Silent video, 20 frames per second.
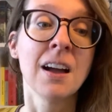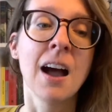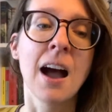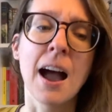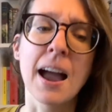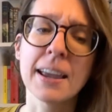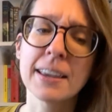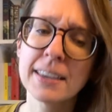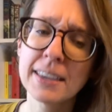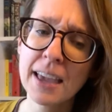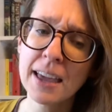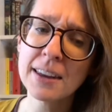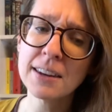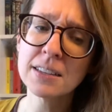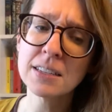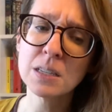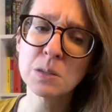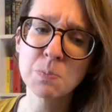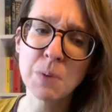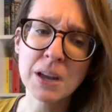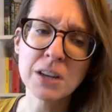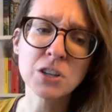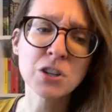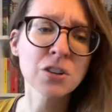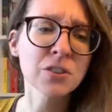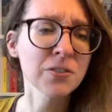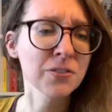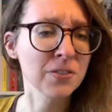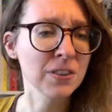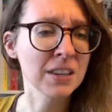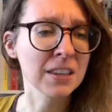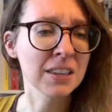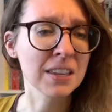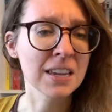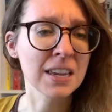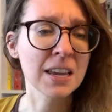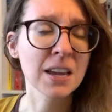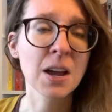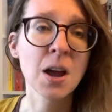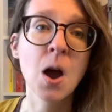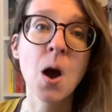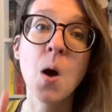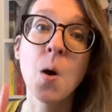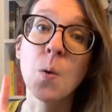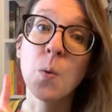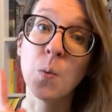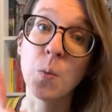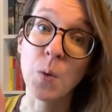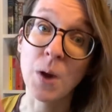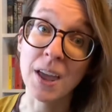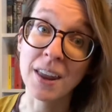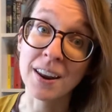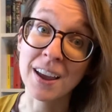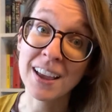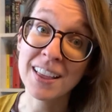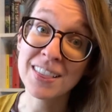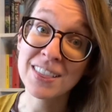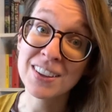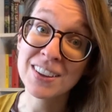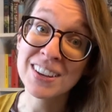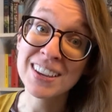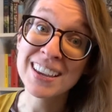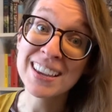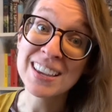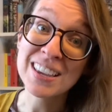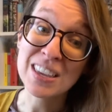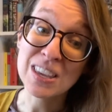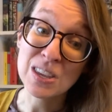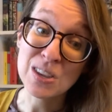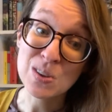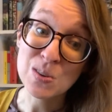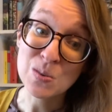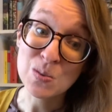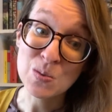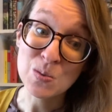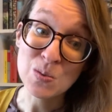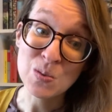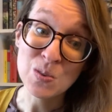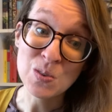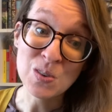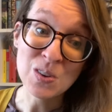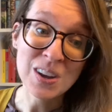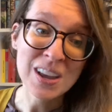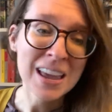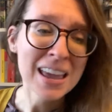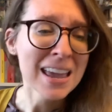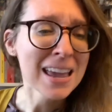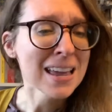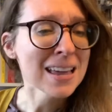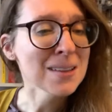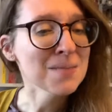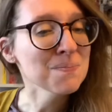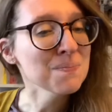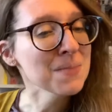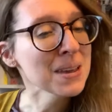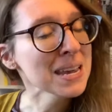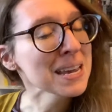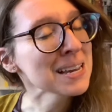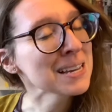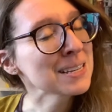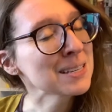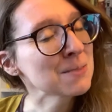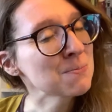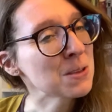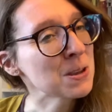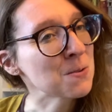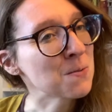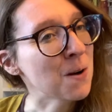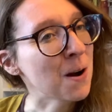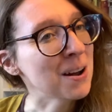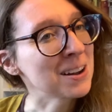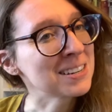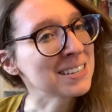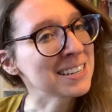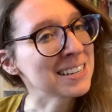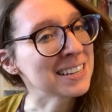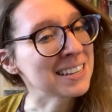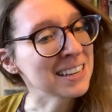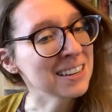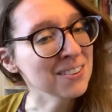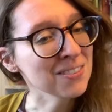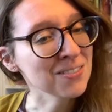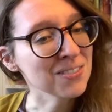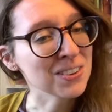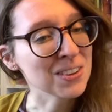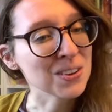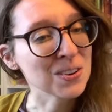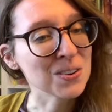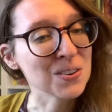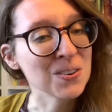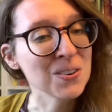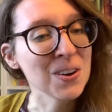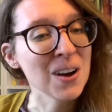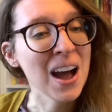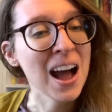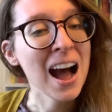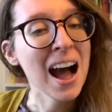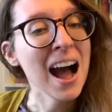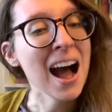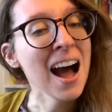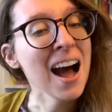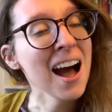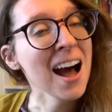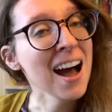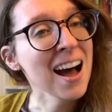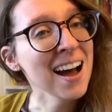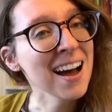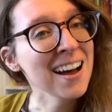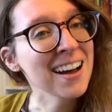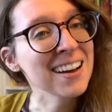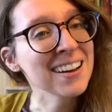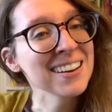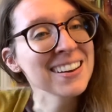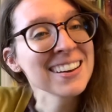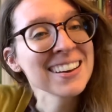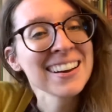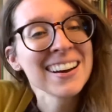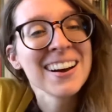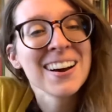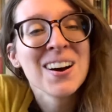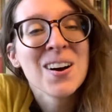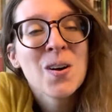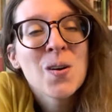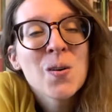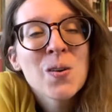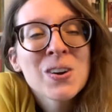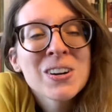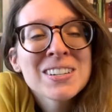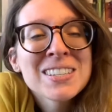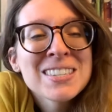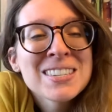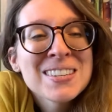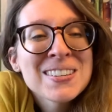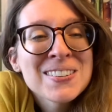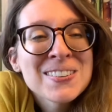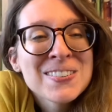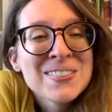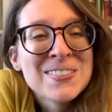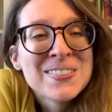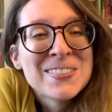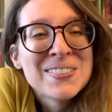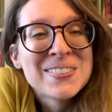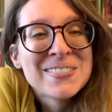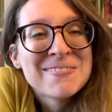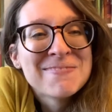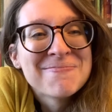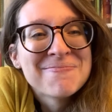I get a special feeling when I look at you. It makes me want to give you a hug or two.